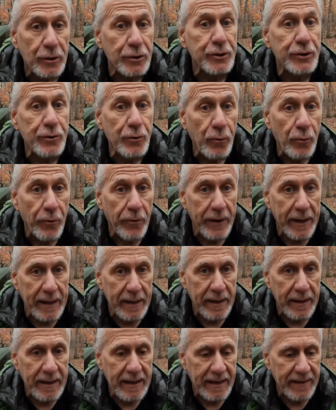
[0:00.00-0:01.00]
or store it
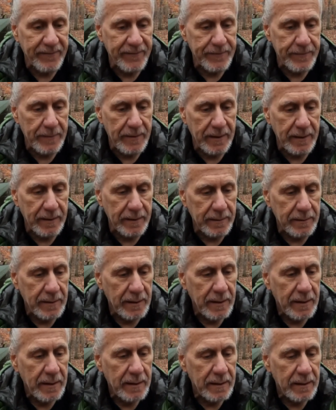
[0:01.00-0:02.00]
in a
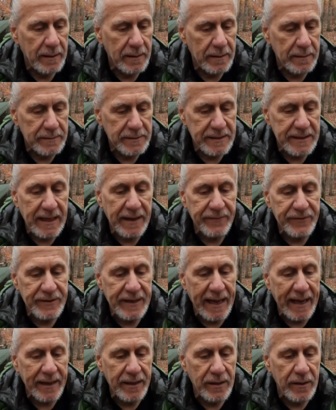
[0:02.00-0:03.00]
stuff
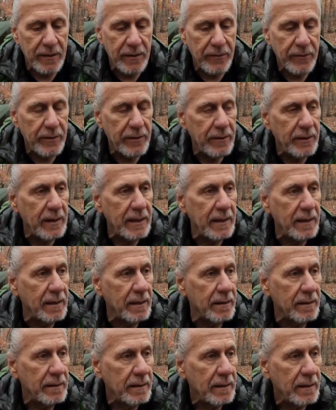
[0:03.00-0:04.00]
sack. You know, you
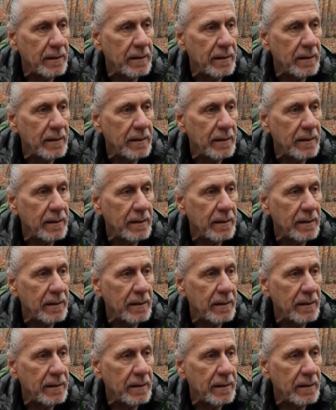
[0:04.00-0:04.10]
need a